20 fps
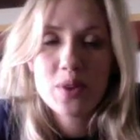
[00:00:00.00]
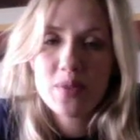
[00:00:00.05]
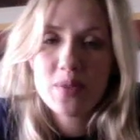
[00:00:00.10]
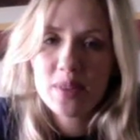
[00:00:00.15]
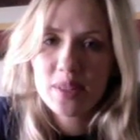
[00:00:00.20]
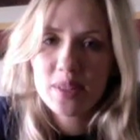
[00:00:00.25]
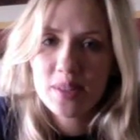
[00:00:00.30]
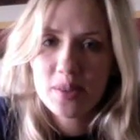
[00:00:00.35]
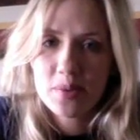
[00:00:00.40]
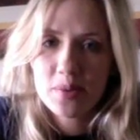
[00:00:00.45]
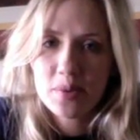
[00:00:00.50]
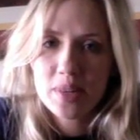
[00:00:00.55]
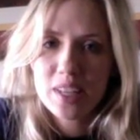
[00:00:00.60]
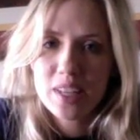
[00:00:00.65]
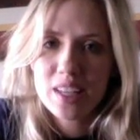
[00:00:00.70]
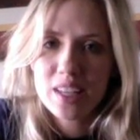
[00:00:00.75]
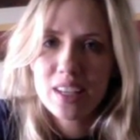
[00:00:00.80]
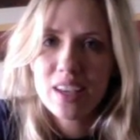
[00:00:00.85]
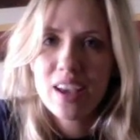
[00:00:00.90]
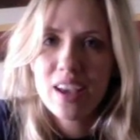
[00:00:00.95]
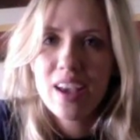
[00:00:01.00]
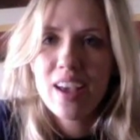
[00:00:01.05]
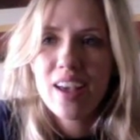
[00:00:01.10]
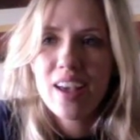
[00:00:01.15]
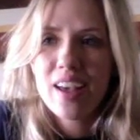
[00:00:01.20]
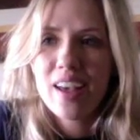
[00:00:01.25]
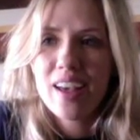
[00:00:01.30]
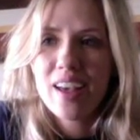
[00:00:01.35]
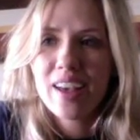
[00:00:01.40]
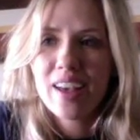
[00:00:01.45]
rest of the week,
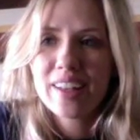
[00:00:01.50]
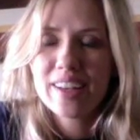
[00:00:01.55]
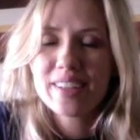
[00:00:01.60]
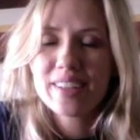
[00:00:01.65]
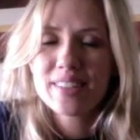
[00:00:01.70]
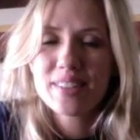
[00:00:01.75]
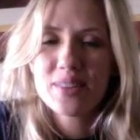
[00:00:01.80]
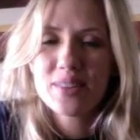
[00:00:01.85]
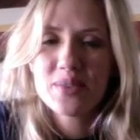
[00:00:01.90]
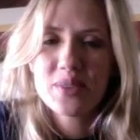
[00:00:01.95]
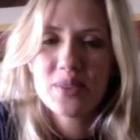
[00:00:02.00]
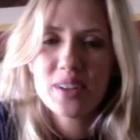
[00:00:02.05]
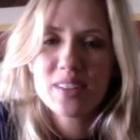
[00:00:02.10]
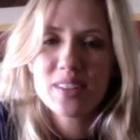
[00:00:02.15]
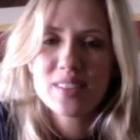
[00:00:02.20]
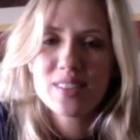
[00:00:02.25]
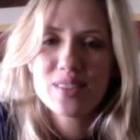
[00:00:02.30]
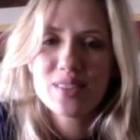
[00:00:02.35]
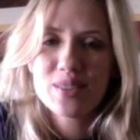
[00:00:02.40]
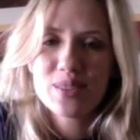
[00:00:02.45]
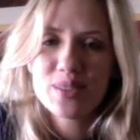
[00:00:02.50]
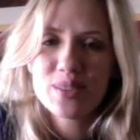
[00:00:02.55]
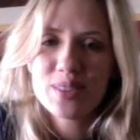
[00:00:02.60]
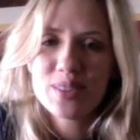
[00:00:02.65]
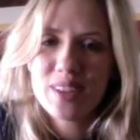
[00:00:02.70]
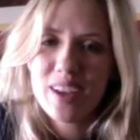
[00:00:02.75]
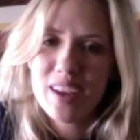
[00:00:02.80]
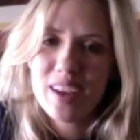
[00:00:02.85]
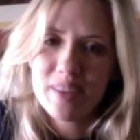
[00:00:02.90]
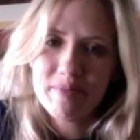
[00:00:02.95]
and I'll see you next
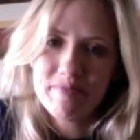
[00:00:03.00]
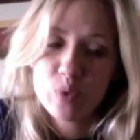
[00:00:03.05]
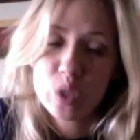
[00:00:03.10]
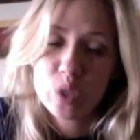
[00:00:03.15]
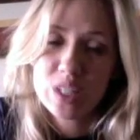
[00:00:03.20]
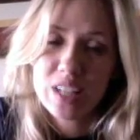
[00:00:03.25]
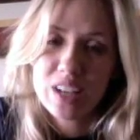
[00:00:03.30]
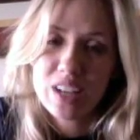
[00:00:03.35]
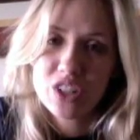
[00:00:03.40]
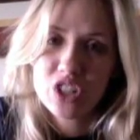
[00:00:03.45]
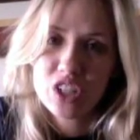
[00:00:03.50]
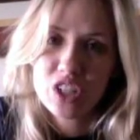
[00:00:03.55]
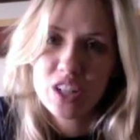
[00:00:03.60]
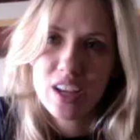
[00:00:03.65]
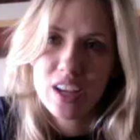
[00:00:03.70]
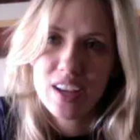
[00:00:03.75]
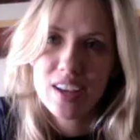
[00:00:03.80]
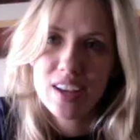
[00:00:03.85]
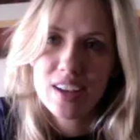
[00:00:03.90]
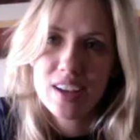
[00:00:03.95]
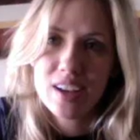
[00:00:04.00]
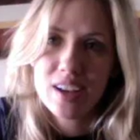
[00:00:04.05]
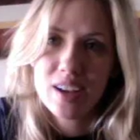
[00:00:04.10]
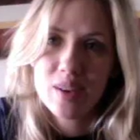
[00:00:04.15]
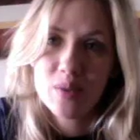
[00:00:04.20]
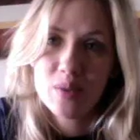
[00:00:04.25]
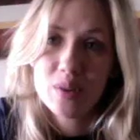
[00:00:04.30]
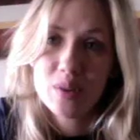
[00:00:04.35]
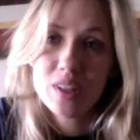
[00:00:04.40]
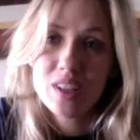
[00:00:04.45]
Thursday. It's actually a
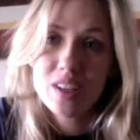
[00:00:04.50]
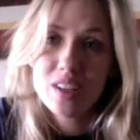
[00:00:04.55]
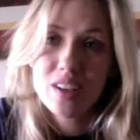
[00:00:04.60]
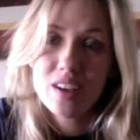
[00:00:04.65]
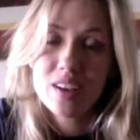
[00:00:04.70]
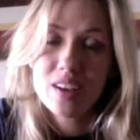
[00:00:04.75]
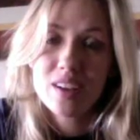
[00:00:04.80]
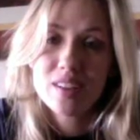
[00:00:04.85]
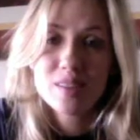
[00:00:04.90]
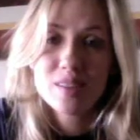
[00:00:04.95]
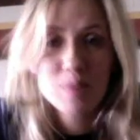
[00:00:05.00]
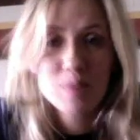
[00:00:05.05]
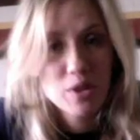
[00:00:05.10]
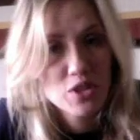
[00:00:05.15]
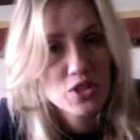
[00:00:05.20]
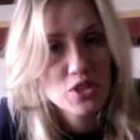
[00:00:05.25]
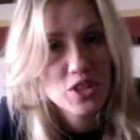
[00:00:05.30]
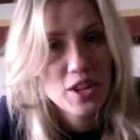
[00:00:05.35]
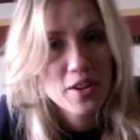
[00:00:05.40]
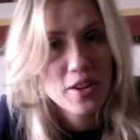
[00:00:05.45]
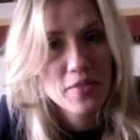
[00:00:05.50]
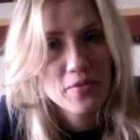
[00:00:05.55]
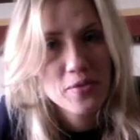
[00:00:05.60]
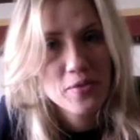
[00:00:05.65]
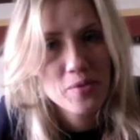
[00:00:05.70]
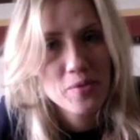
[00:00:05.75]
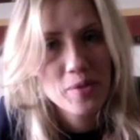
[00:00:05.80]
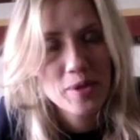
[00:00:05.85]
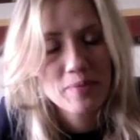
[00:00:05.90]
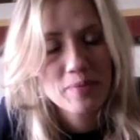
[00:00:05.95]
really special day for
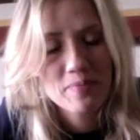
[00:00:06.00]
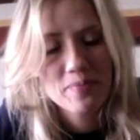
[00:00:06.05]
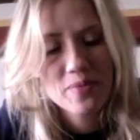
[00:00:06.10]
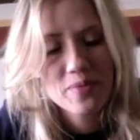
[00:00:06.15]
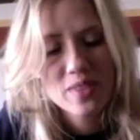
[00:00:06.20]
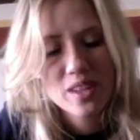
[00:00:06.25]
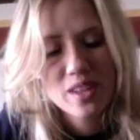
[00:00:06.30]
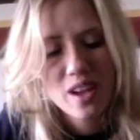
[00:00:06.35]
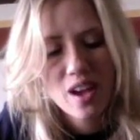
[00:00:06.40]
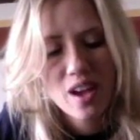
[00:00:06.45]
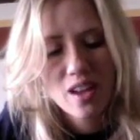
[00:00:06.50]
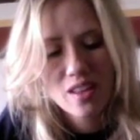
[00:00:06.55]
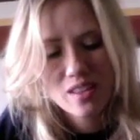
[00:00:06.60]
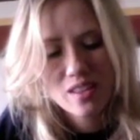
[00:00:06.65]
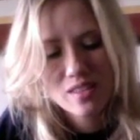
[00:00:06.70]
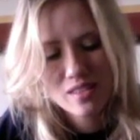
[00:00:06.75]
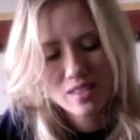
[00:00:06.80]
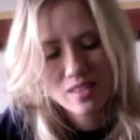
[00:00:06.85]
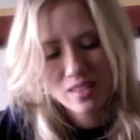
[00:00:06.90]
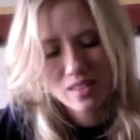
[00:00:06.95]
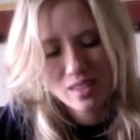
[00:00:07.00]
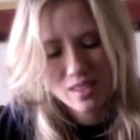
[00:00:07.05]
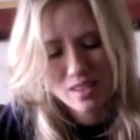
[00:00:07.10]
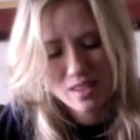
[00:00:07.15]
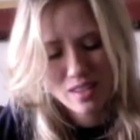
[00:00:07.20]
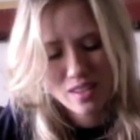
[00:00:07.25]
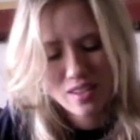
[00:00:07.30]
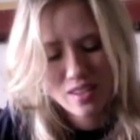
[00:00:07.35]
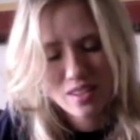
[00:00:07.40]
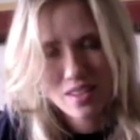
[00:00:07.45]
me. I'll
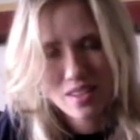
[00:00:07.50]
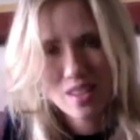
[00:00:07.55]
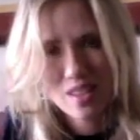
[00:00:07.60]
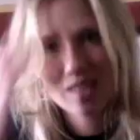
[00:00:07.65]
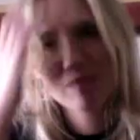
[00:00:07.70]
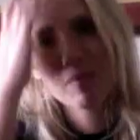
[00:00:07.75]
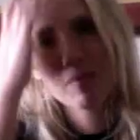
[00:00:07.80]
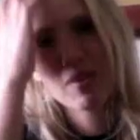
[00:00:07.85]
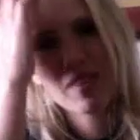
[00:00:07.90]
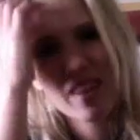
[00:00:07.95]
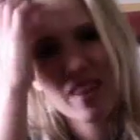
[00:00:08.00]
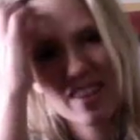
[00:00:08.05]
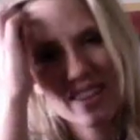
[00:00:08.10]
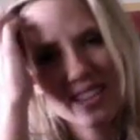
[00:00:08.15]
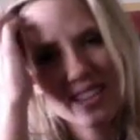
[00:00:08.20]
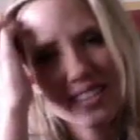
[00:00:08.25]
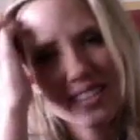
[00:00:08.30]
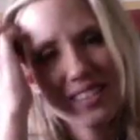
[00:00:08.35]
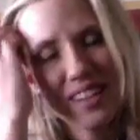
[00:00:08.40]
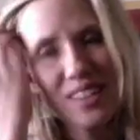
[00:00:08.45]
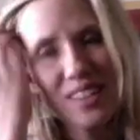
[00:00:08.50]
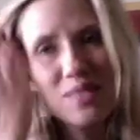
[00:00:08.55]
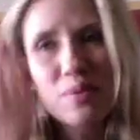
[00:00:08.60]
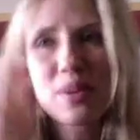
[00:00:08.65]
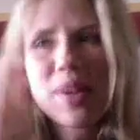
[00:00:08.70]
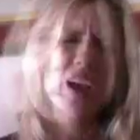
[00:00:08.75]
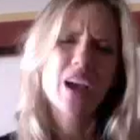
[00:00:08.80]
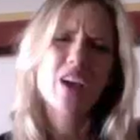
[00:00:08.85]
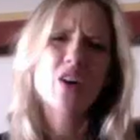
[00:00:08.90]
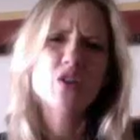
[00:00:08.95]
explain that next week.
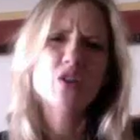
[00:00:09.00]
I